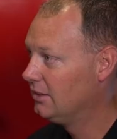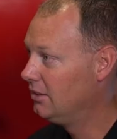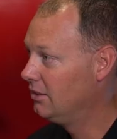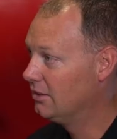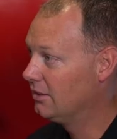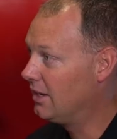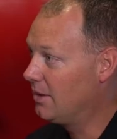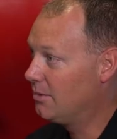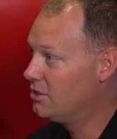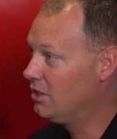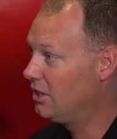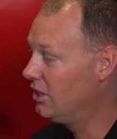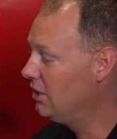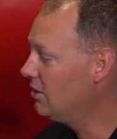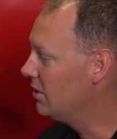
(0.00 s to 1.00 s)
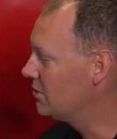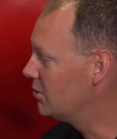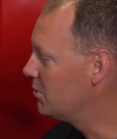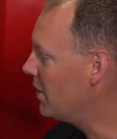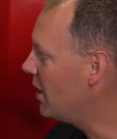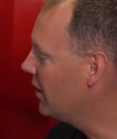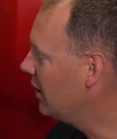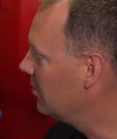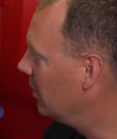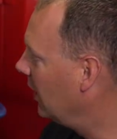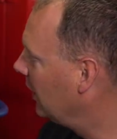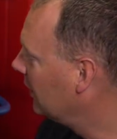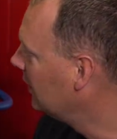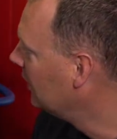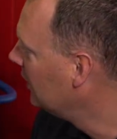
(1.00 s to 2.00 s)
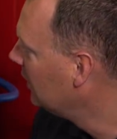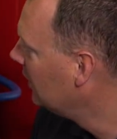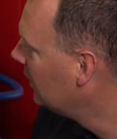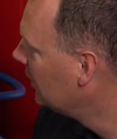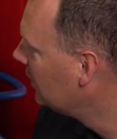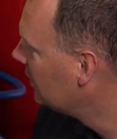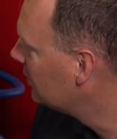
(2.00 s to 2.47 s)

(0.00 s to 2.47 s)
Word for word: you, how much you could use, how much power you could make. Mm -hmm.